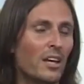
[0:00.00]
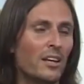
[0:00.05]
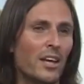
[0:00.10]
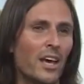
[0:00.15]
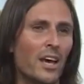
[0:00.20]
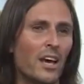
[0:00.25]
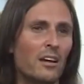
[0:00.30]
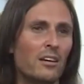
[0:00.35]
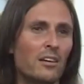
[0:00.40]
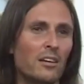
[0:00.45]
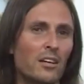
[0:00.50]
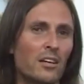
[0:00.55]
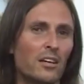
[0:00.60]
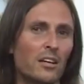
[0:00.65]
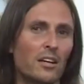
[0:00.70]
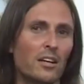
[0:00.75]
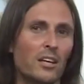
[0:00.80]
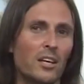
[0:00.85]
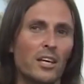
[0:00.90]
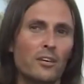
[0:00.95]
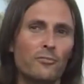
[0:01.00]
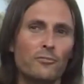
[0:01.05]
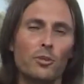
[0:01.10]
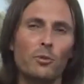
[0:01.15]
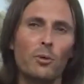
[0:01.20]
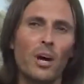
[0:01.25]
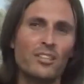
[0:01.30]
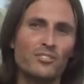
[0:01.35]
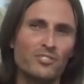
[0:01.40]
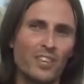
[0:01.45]
Now, if
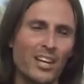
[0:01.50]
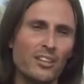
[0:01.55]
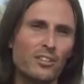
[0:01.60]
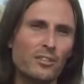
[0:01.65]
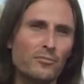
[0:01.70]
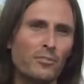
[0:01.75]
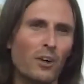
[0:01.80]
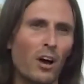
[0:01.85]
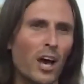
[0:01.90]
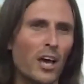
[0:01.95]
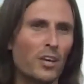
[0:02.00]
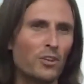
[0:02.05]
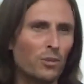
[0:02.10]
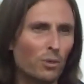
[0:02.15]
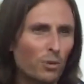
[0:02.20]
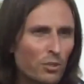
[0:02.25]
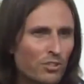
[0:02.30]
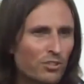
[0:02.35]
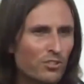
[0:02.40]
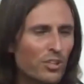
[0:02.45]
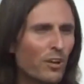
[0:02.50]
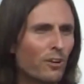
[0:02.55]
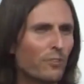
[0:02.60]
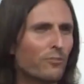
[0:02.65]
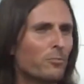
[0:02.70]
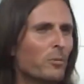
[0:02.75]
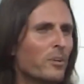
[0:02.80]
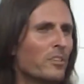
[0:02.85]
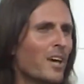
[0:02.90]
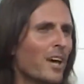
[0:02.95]
you identify
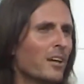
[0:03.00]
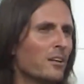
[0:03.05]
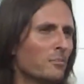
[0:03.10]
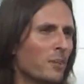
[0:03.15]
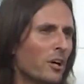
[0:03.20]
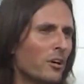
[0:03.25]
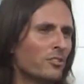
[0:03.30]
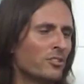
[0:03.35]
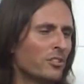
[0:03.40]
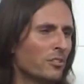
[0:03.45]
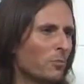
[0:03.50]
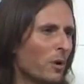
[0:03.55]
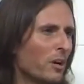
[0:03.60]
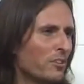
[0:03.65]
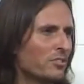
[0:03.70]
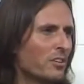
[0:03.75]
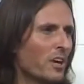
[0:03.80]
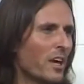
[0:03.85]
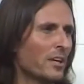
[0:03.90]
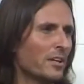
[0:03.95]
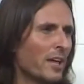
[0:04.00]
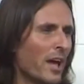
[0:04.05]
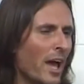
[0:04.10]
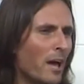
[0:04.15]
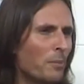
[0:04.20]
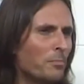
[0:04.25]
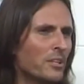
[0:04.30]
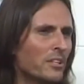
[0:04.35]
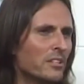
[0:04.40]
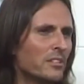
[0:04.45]
yourself with that emotion, what's going to
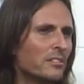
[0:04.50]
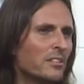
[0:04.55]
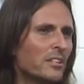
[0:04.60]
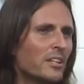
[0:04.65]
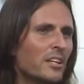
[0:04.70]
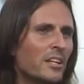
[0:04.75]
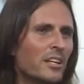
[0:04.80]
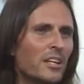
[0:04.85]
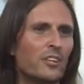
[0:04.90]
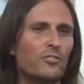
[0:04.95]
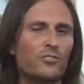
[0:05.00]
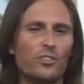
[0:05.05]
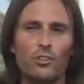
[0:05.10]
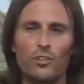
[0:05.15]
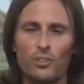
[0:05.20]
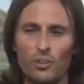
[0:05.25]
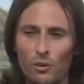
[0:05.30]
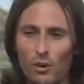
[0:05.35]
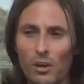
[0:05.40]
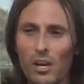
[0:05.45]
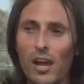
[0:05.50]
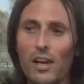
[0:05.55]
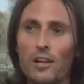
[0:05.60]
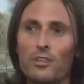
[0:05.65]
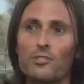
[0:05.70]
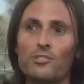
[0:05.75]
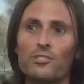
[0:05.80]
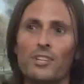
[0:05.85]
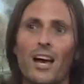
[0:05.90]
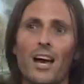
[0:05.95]
happen is you're
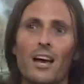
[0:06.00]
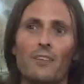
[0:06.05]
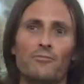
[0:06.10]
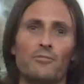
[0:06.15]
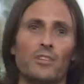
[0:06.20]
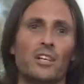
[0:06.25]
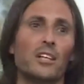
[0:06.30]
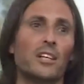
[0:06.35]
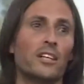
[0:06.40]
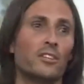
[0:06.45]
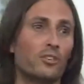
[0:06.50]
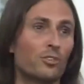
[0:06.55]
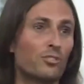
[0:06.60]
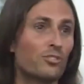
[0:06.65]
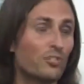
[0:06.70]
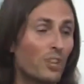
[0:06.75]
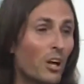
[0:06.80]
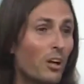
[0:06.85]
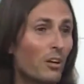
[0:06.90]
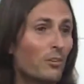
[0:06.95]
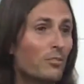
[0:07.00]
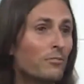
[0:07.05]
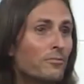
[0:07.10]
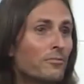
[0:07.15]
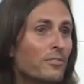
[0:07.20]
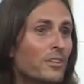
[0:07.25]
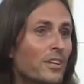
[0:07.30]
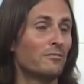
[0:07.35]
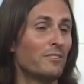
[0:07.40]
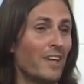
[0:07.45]
going to start feeling yourself
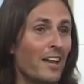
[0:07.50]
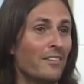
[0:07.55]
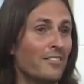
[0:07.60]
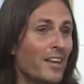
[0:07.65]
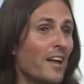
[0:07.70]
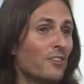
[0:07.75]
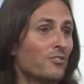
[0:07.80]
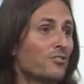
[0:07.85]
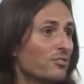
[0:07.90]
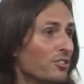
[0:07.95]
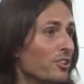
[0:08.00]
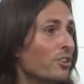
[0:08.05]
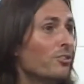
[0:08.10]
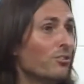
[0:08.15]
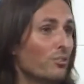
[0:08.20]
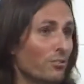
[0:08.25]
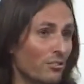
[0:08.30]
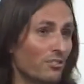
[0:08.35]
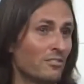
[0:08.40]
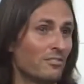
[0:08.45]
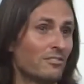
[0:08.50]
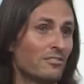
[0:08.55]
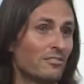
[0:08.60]
that that's you.